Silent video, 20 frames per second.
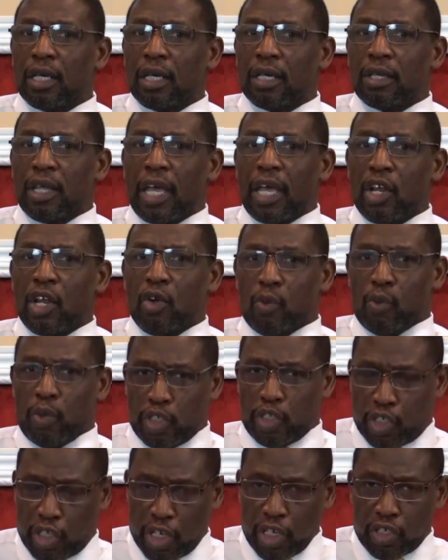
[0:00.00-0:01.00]
That
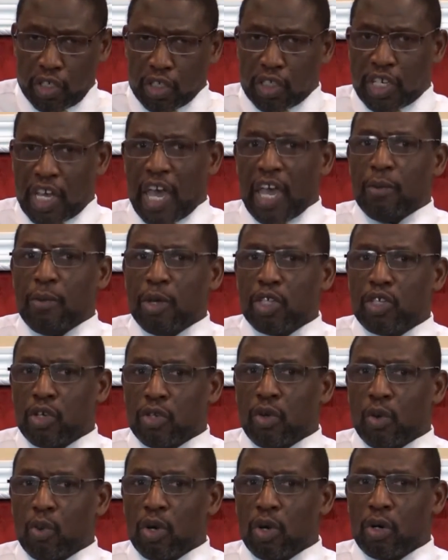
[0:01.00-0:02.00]
when Jesus came
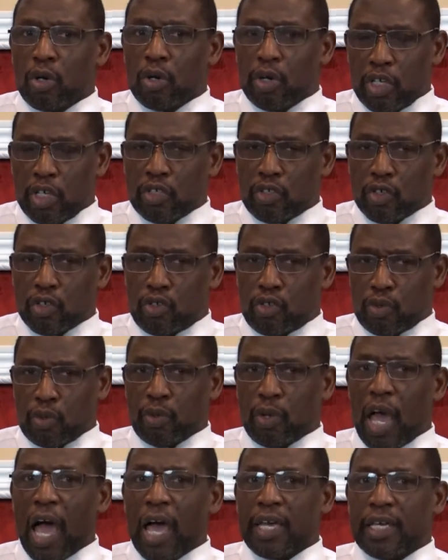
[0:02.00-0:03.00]
into the world, he's the true
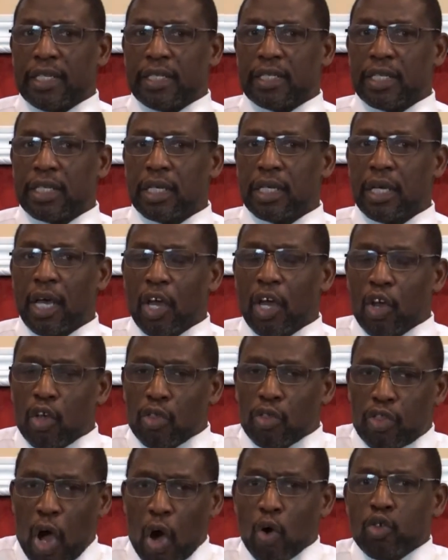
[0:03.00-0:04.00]
light.
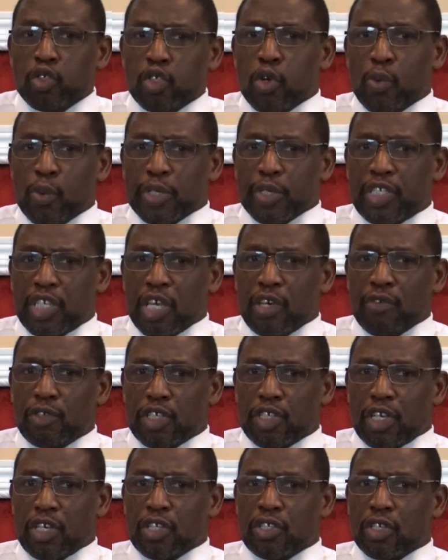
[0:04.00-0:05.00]
Those who receive
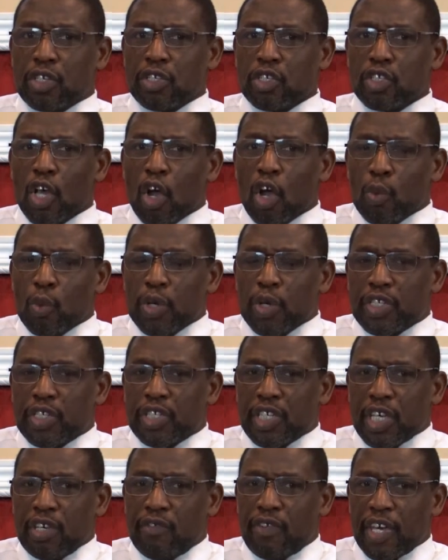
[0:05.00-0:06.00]
Jesus
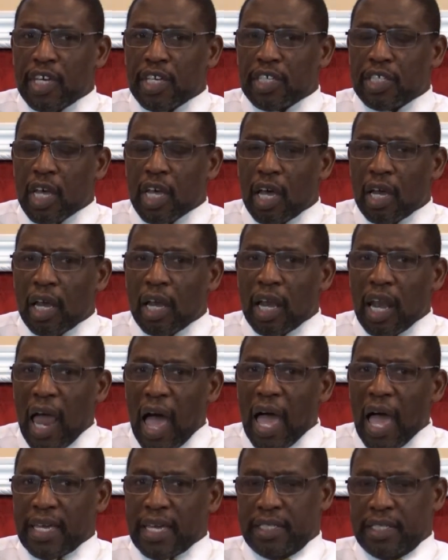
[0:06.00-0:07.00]
receive his
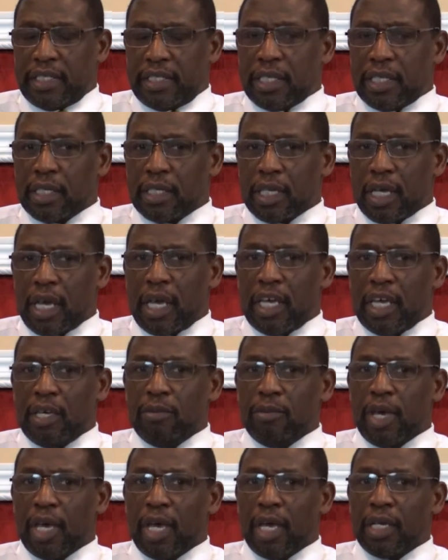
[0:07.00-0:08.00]
light.
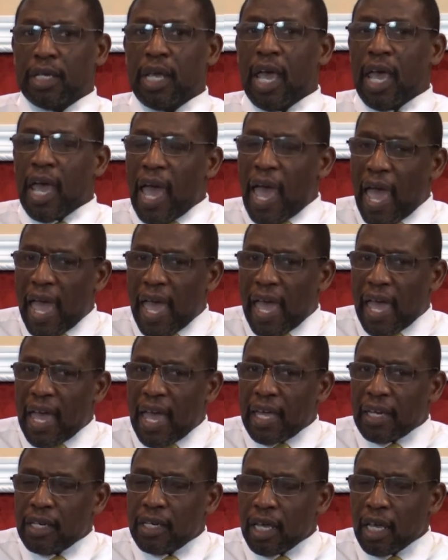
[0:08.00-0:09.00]
Amen.
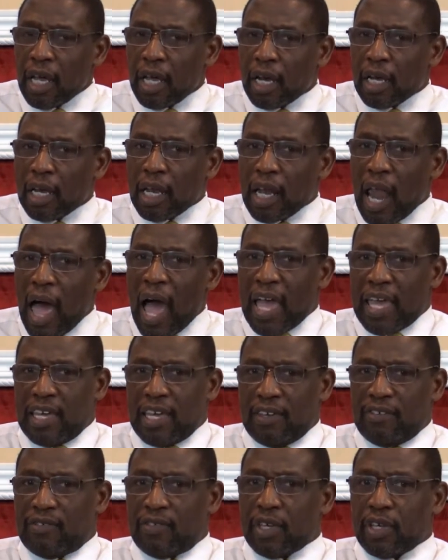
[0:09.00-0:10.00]
And
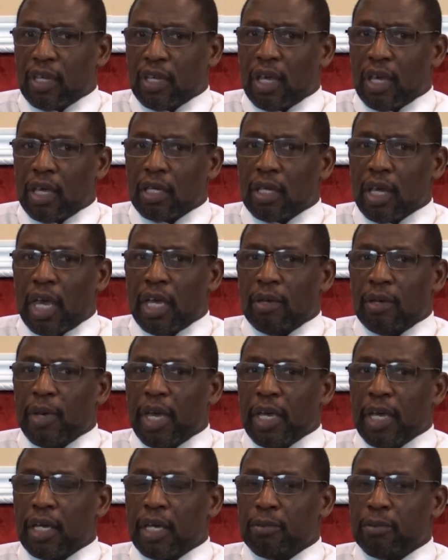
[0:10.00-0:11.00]
life.
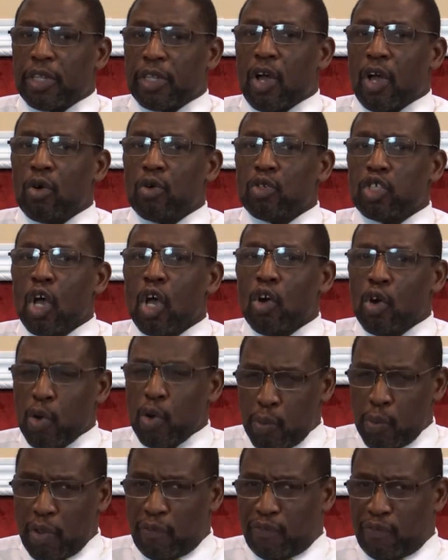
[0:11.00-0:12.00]
Amen. But those
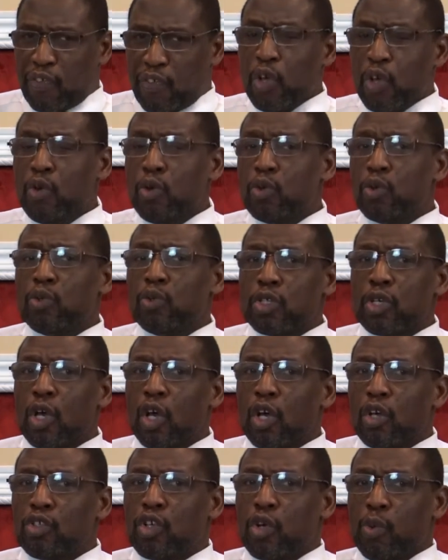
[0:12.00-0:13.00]
who
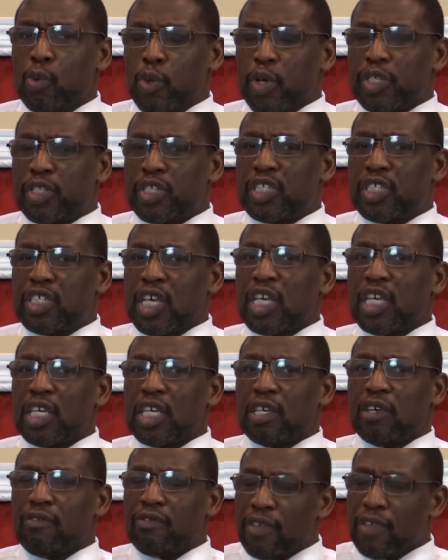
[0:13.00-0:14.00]
refuse to
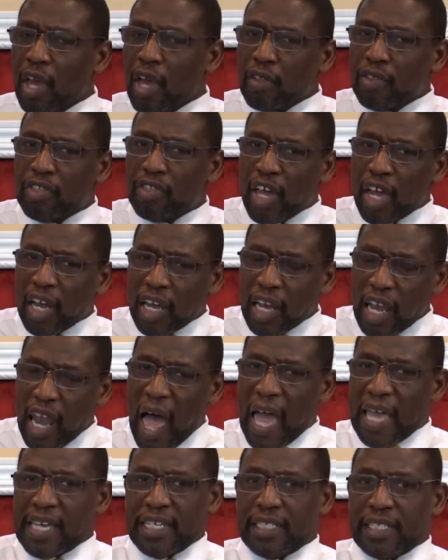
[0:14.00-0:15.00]
receive the
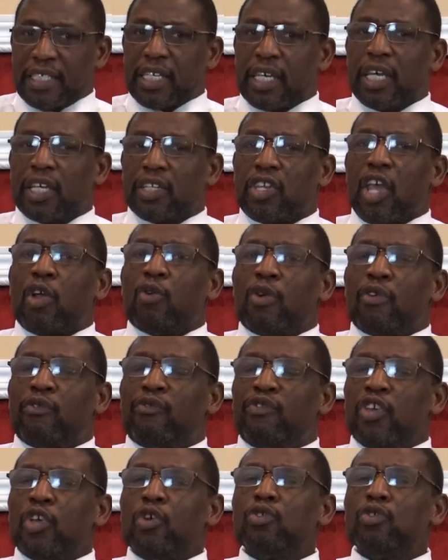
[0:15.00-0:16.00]
light, they
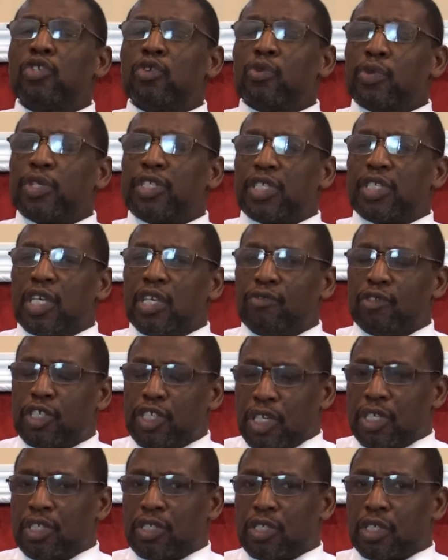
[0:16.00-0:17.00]
refuse to receive
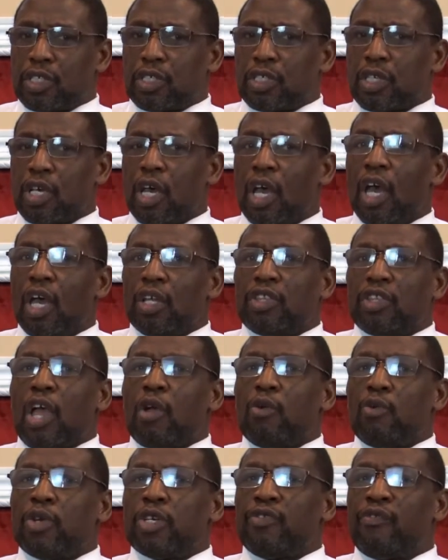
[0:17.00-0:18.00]
Jesus.
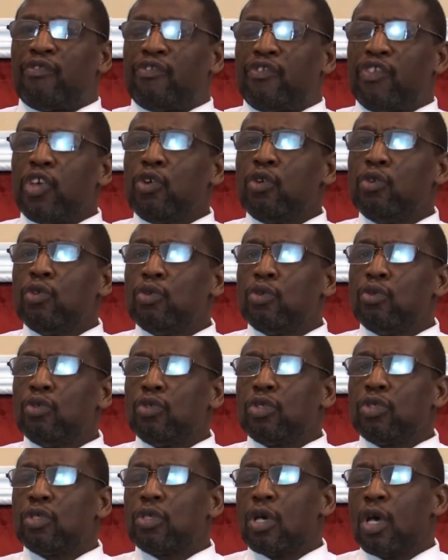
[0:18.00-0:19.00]
They
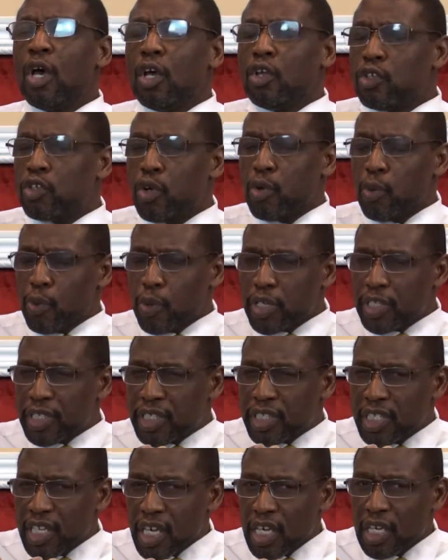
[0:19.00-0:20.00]
refuse to
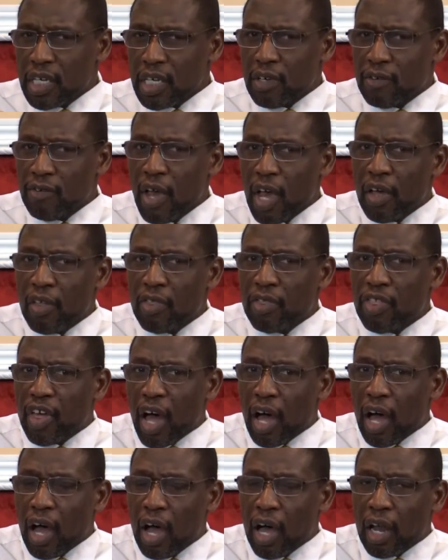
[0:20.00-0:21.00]
receive
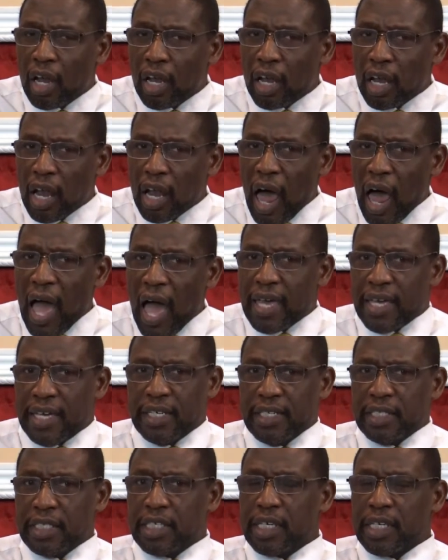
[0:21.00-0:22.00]
the
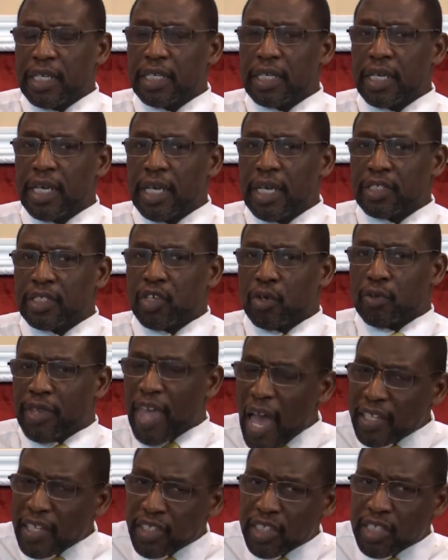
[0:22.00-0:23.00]
light. So
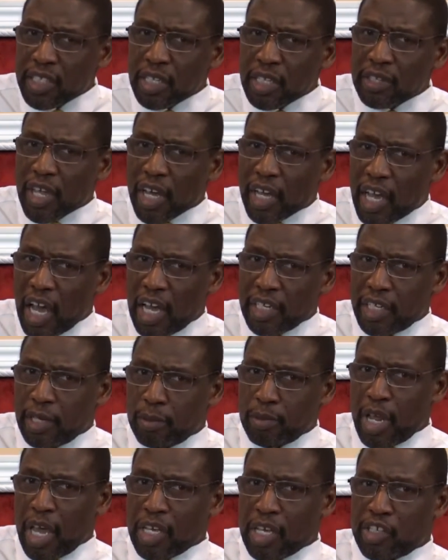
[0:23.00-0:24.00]
that's the
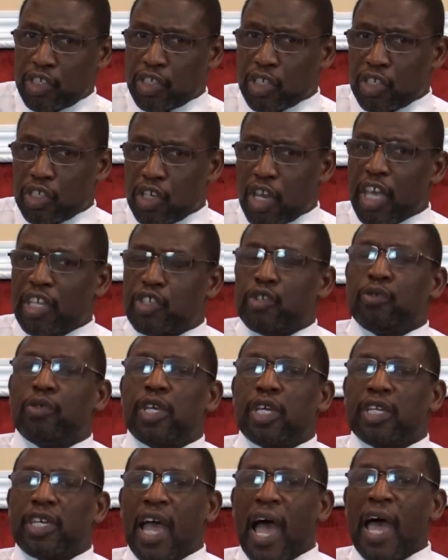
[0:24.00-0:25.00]
condemnation, that you
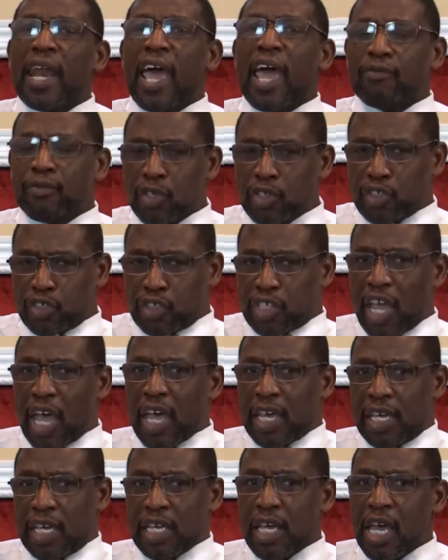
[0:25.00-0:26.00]
did not have to
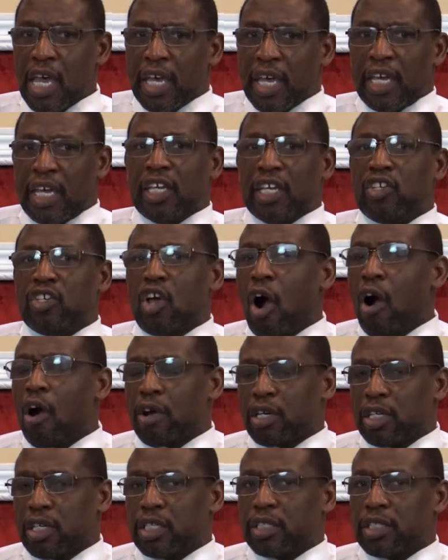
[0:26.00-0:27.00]
stay in
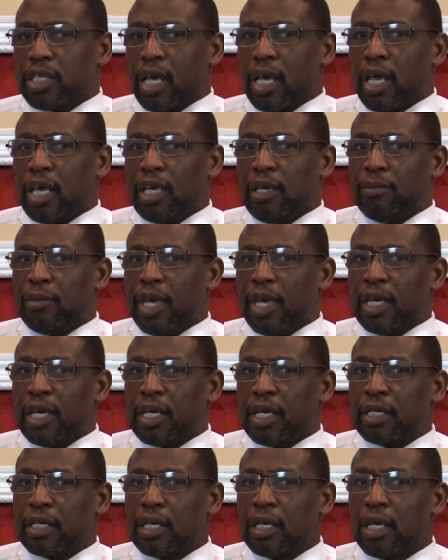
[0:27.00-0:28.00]
darkness.
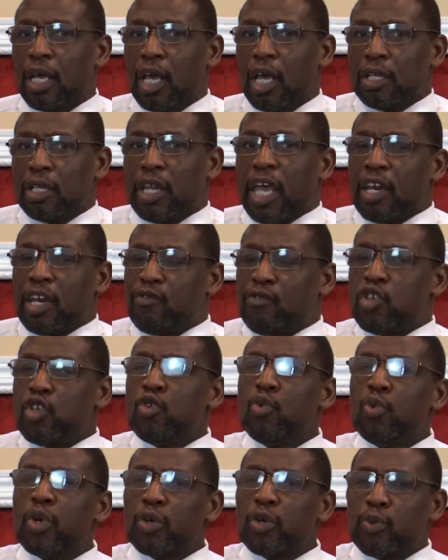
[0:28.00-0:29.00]
Amen. That if
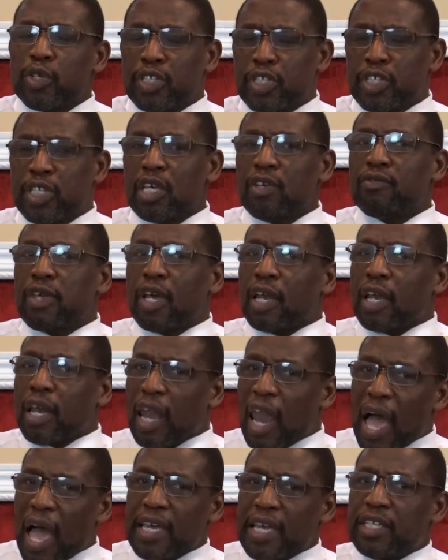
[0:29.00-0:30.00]
you would receive the
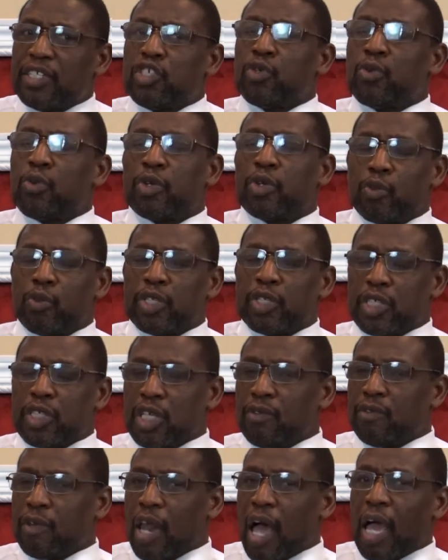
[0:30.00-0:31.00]
light, you would
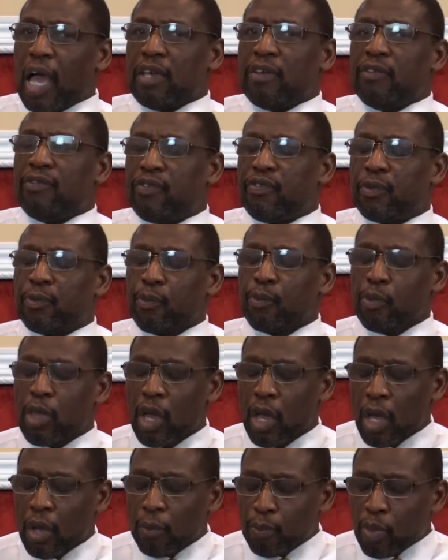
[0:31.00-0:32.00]
receive life,
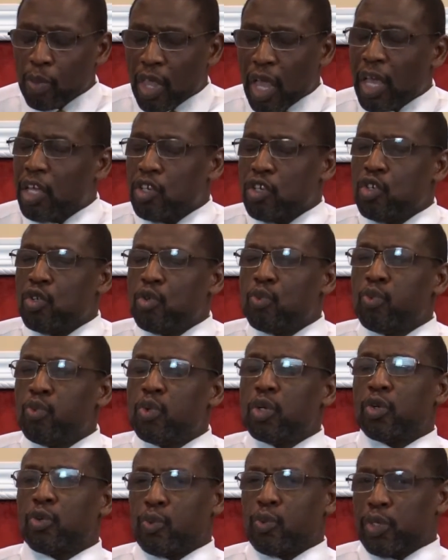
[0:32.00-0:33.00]
and you
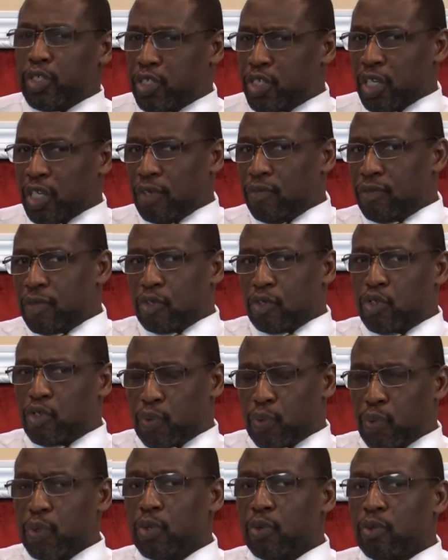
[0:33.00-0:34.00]
would receive the
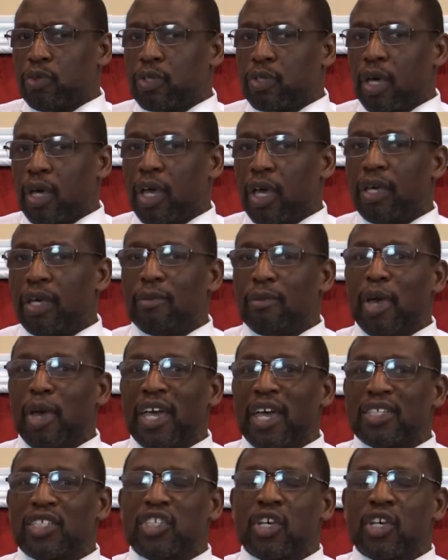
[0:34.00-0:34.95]
truth. Amen.